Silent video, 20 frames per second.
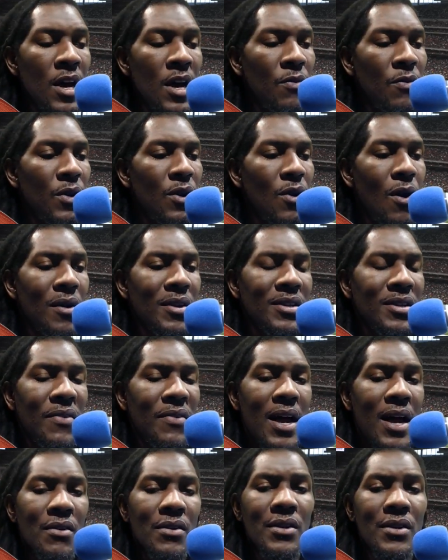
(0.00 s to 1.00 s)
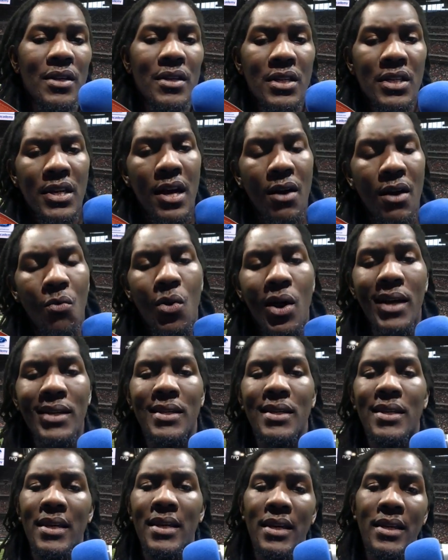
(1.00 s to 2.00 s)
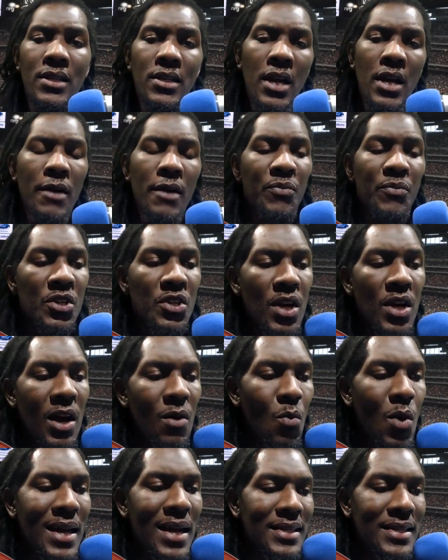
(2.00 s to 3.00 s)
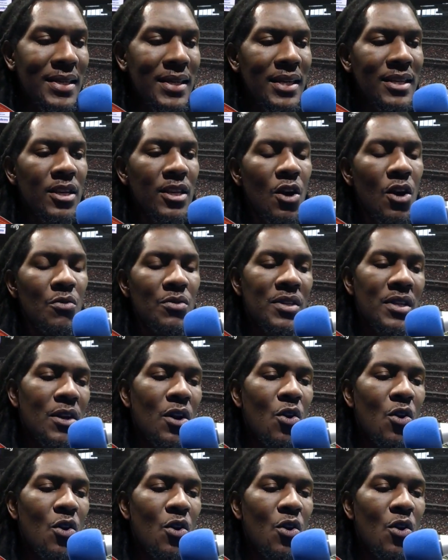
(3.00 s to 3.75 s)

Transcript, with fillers: Regardless of how good Deshaun Watson is, Deshaun Watson needs coaching.